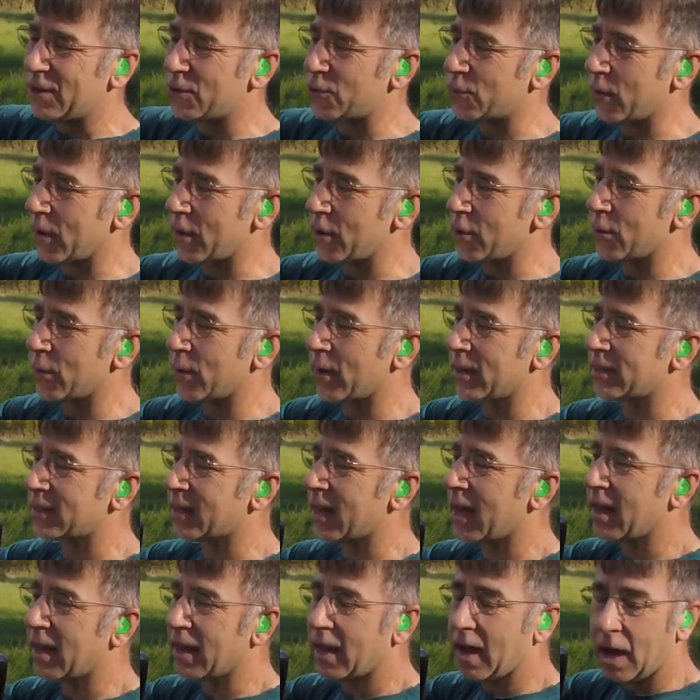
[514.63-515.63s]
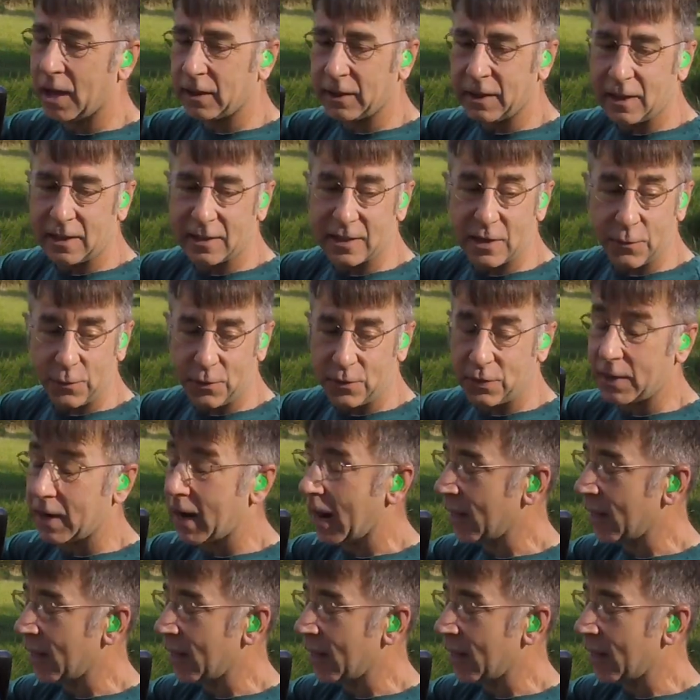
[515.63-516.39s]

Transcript: trigger is a little different than I